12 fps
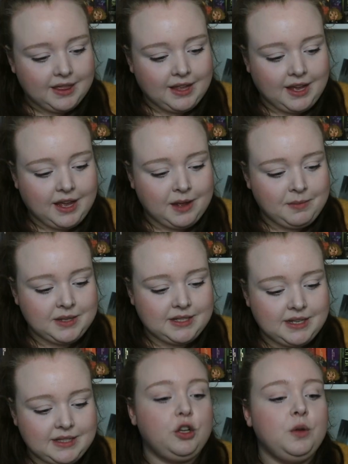It
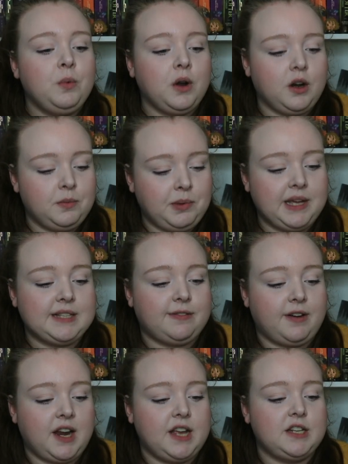says, you were her best
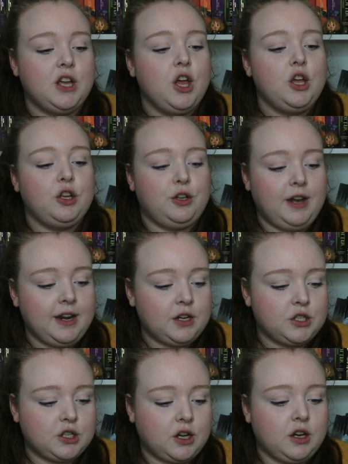friend, you let
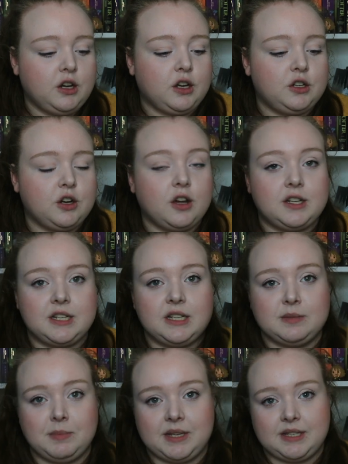her down, and now
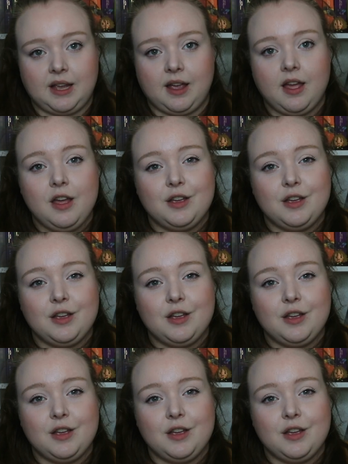she's missing.